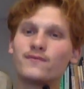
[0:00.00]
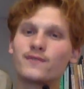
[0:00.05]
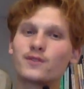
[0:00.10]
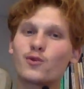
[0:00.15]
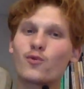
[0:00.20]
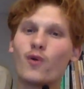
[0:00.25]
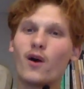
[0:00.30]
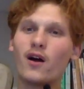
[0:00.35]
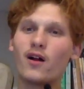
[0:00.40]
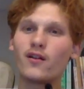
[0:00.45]

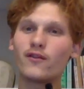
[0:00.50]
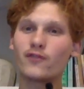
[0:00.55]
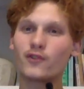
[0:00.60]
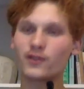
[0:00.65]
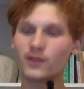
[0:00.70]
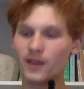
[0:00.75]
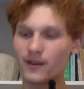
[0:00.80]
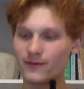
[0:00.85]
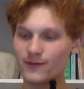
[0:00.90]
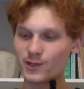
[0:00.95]
12 or
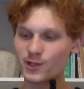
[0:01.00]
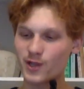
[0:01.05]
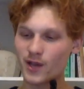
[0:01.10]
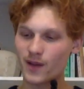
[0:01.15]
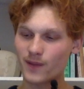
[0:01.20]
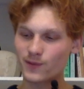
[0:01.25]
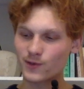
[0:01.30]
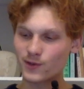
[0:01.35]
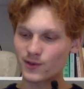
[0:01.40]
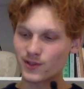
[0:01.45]
11
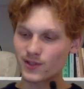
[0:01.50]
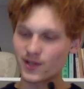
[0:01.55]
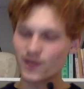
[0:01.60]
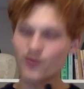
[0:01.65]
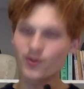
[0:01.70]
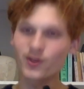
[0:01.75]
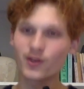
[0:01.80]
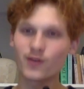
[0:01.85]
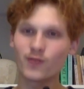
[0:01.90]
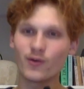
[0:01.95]
chapters that we